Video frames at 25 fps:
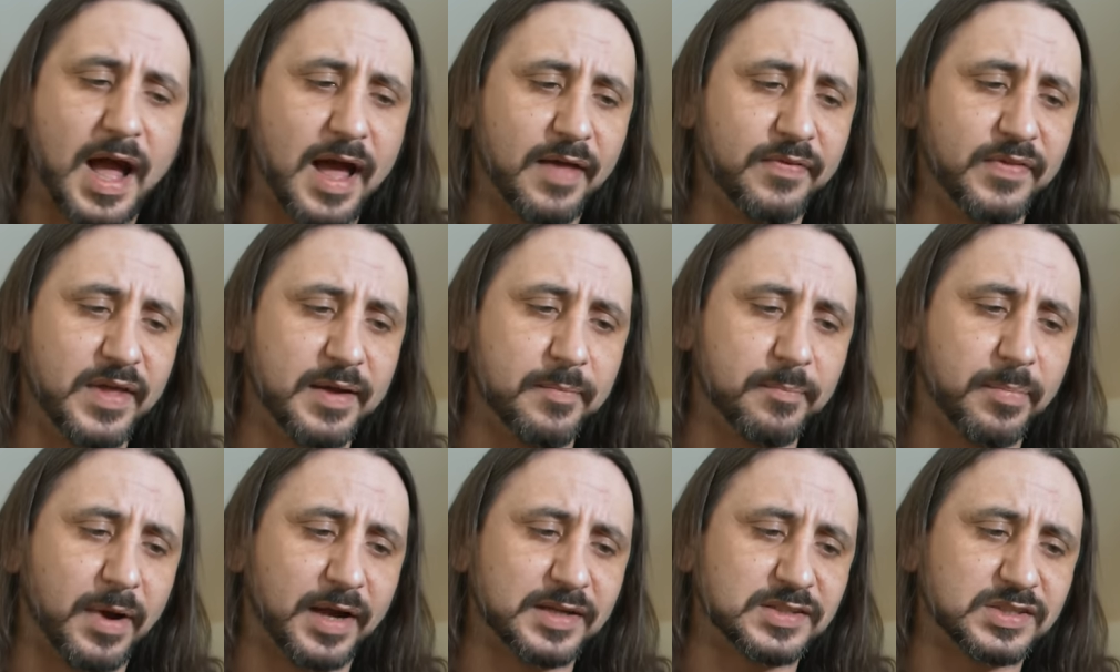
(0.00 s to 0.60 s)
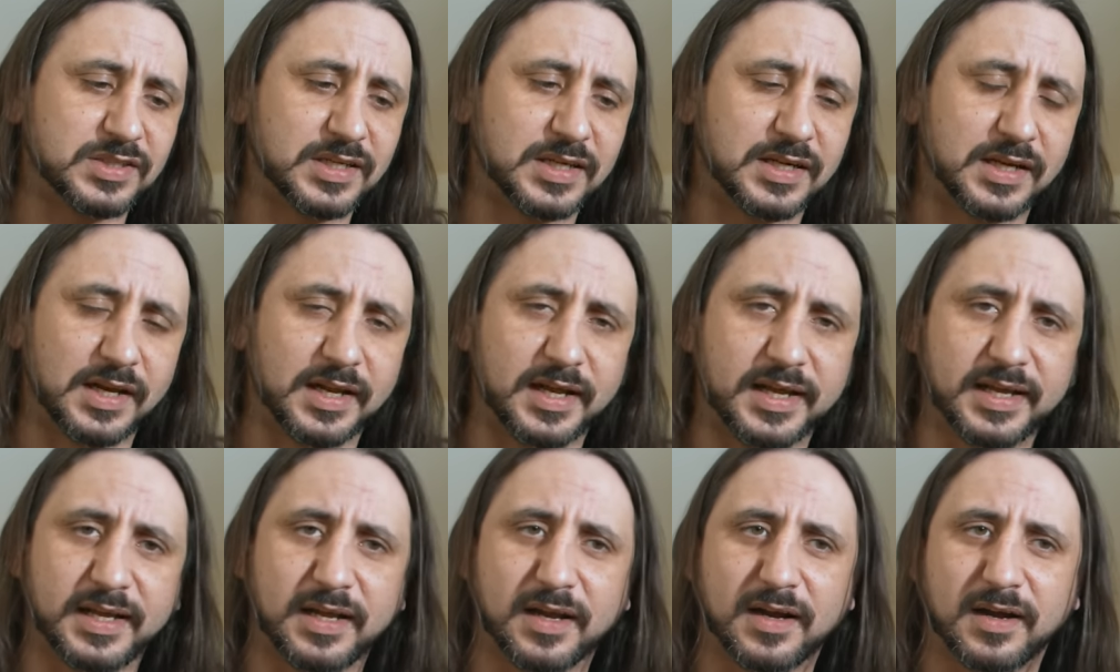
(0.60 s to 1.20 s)
and then
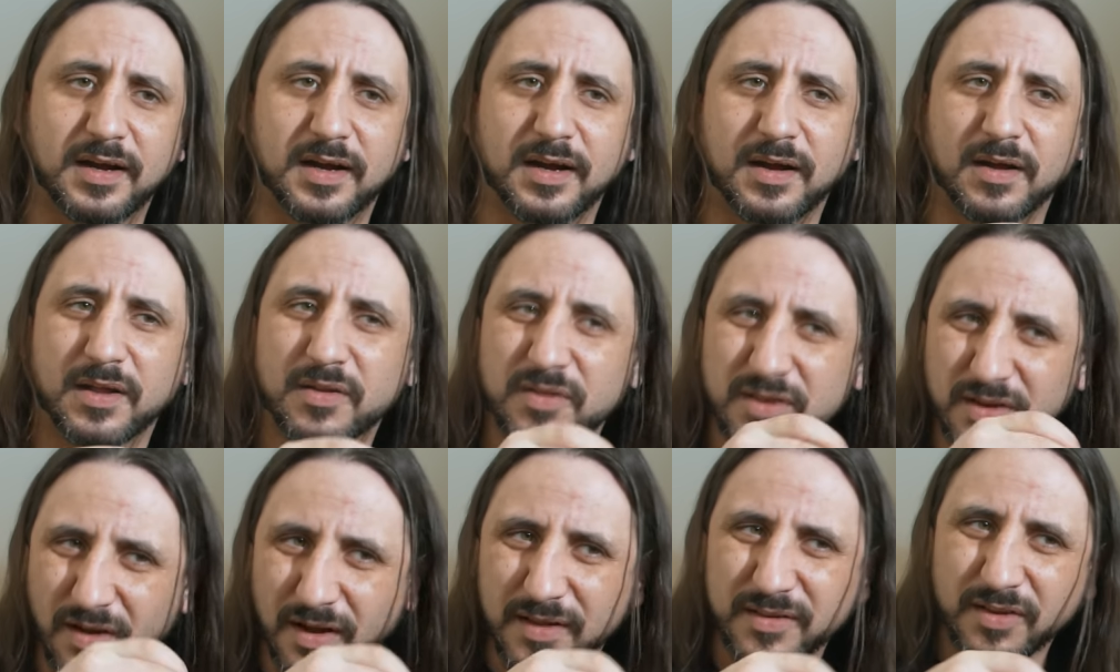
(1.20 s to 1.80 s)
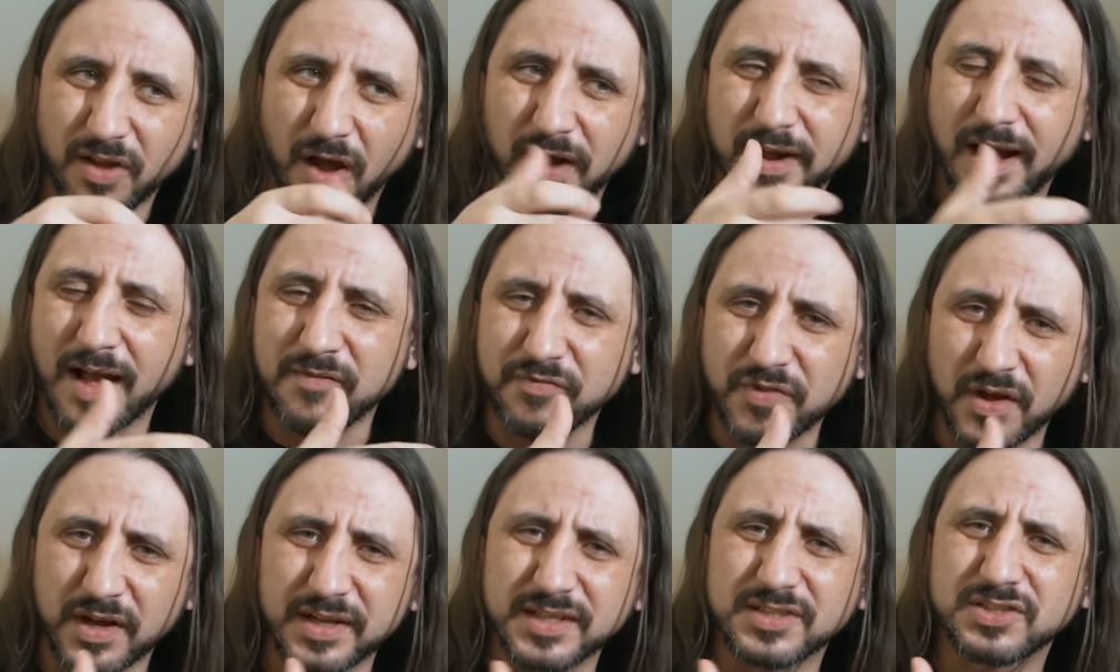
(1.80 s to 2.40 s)
basically have
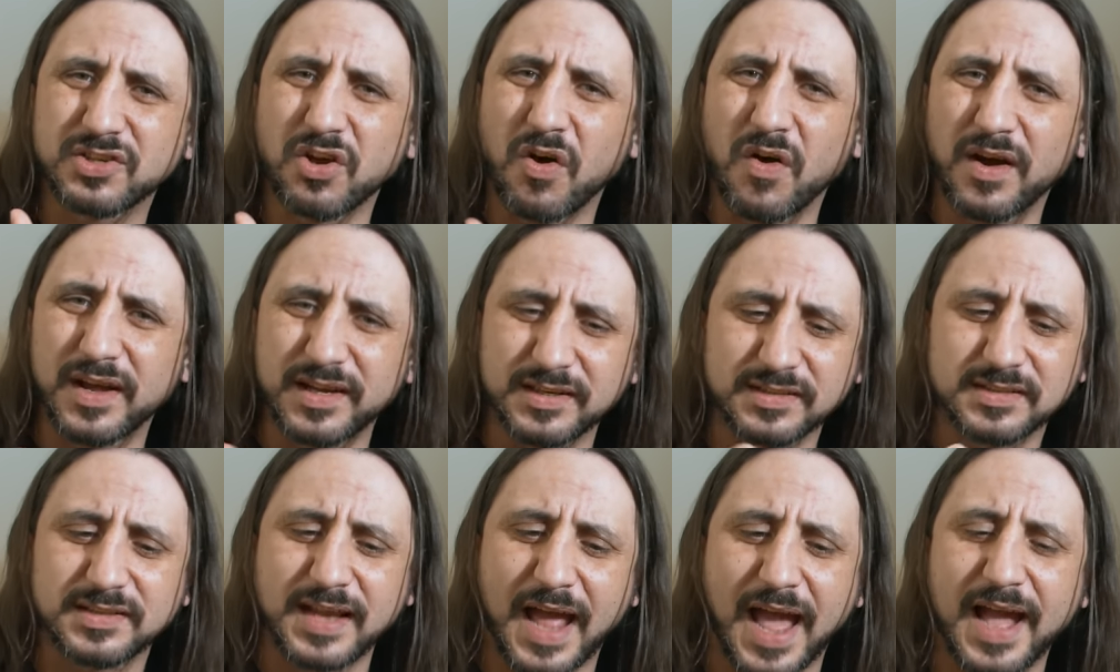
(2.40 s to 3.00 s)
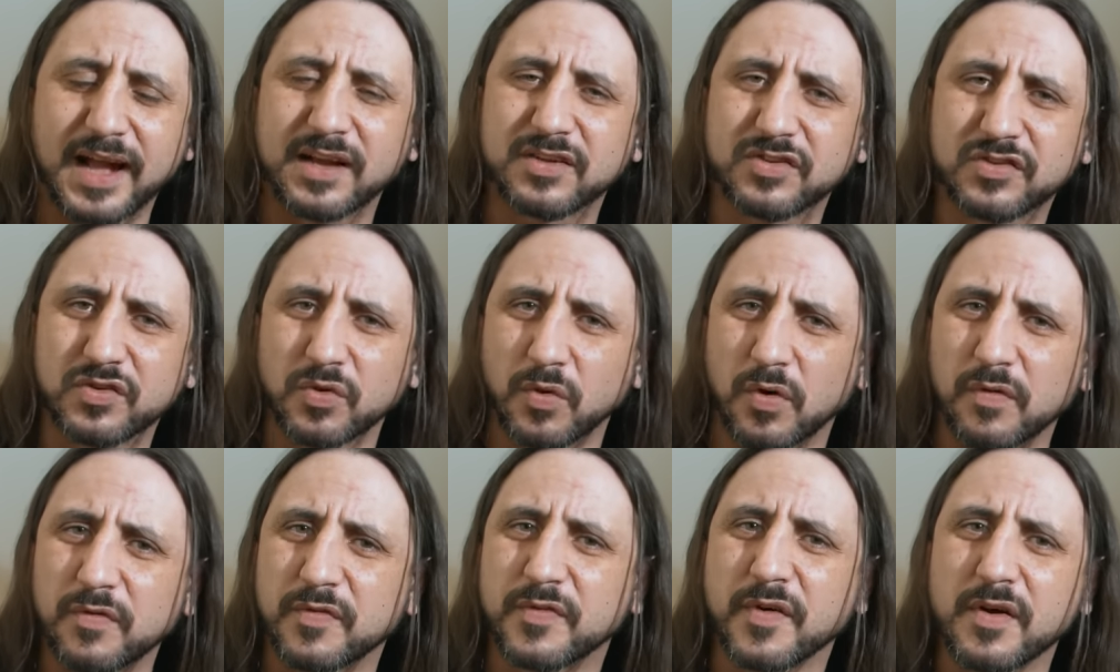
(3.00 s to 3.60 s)
an entire deck
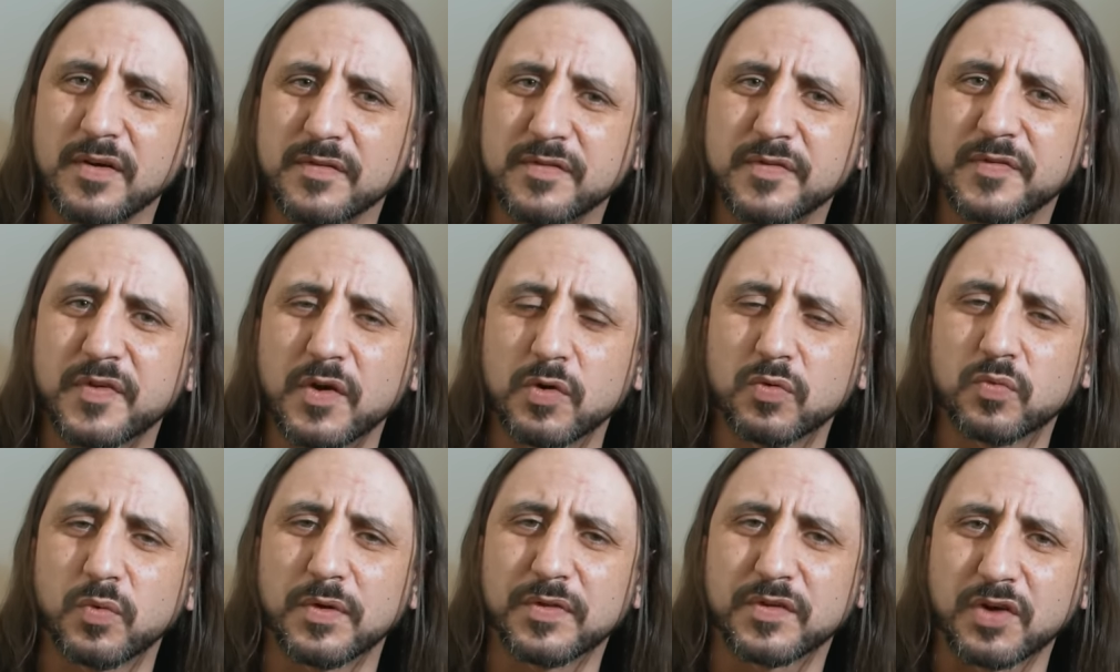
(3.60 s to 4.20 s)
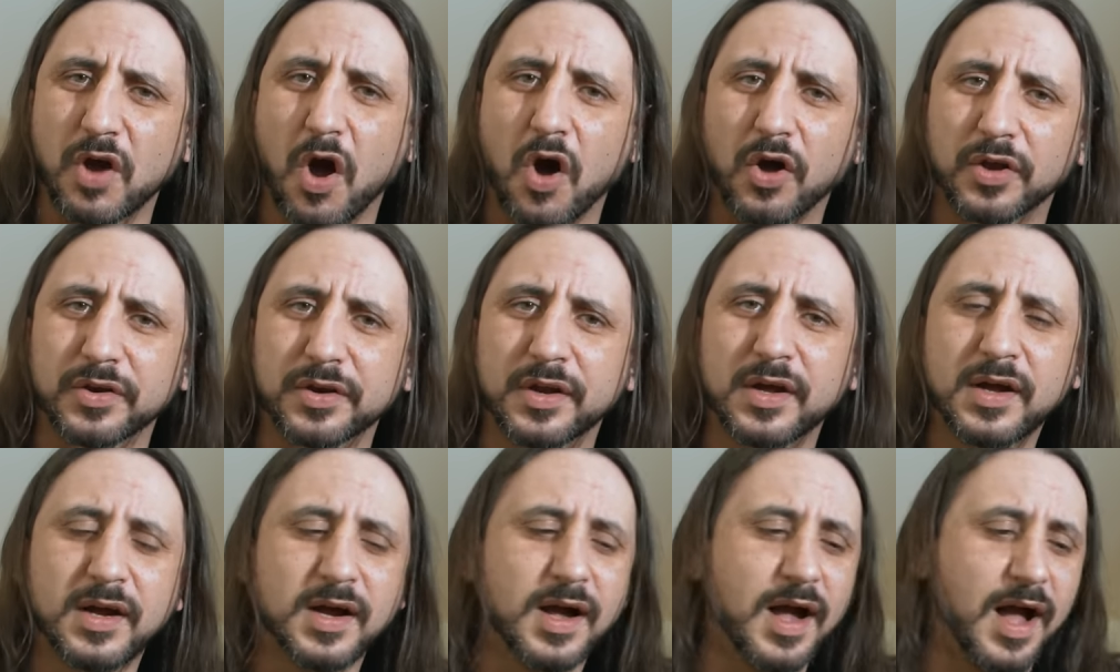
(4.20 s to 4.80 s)
sort of filled with
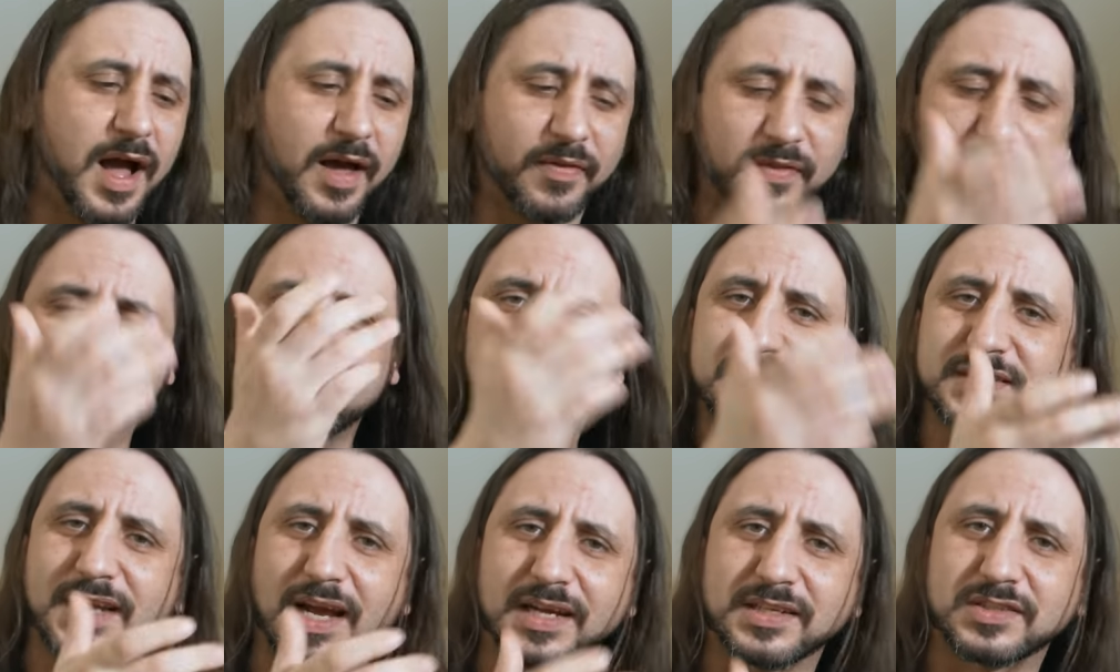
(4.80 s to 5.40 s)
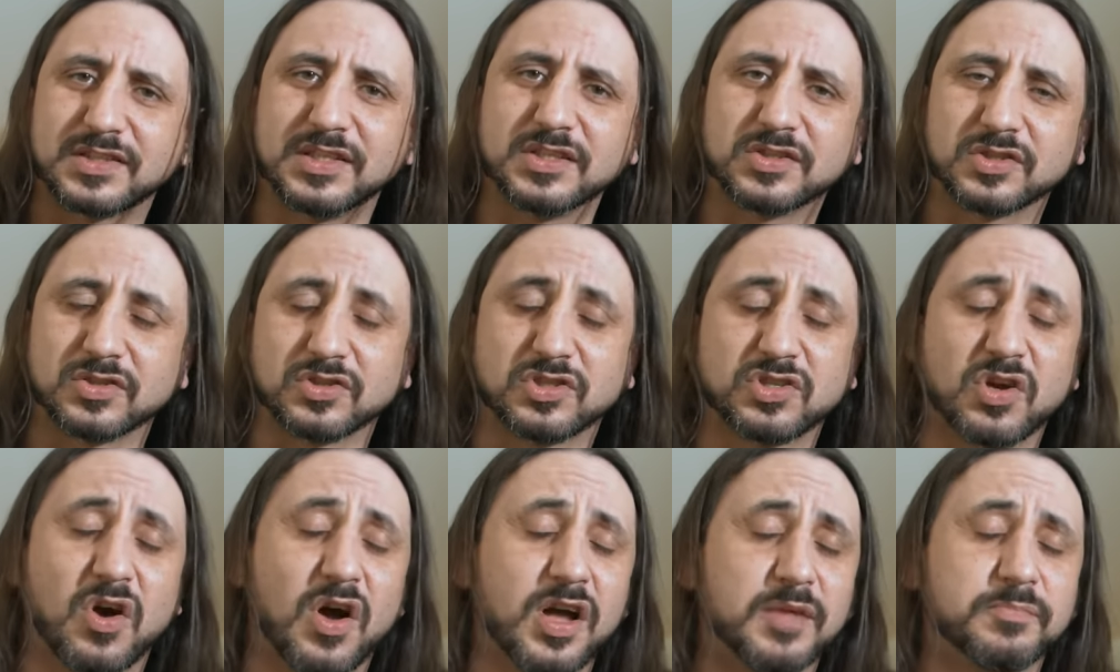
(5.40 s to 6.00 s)
cotton, and then the tank sits
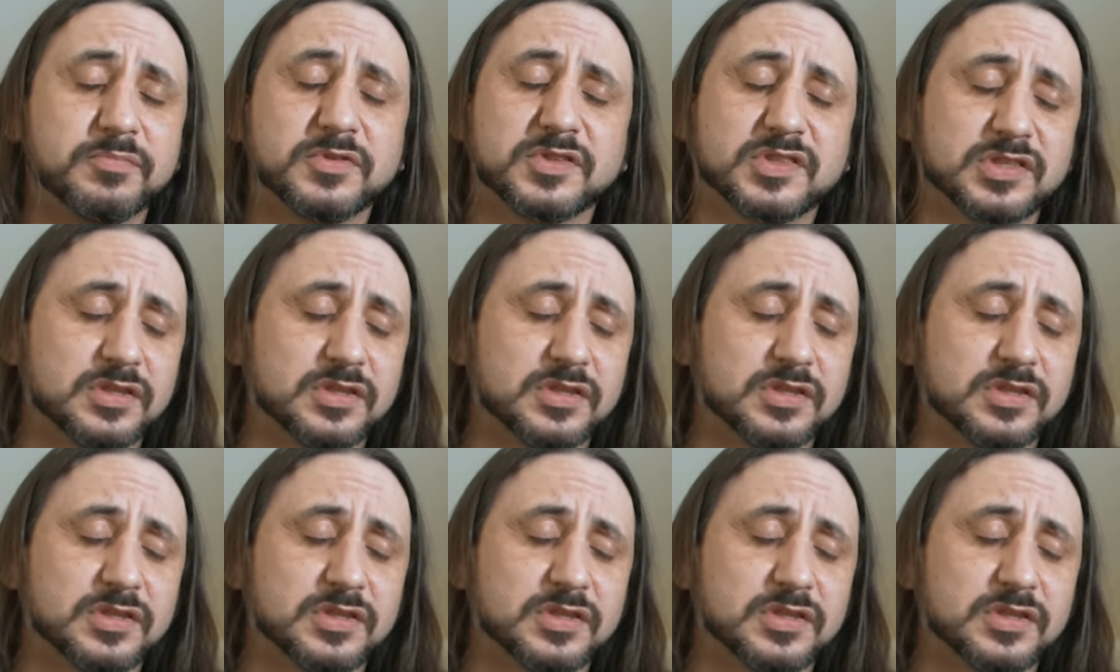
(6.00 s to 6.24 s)
on top.